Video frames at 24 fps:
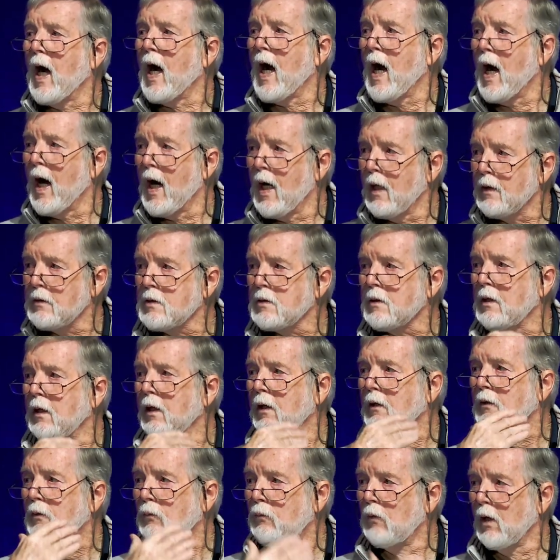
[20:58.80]
heart
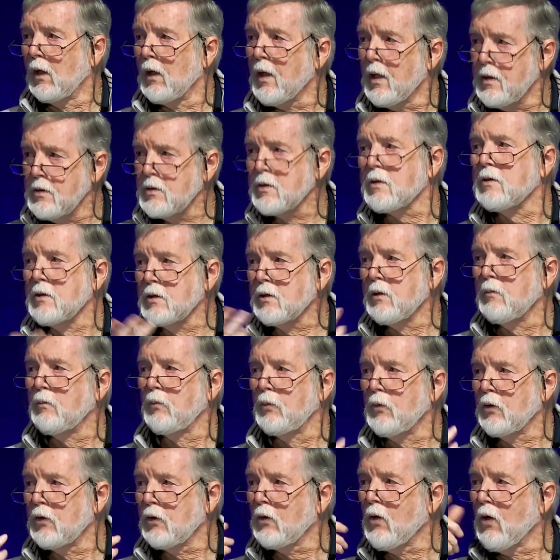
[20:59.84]
and a
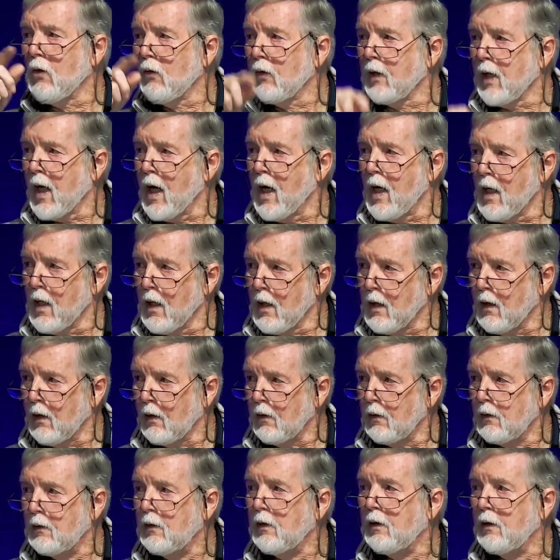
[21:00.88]
relationship with God are,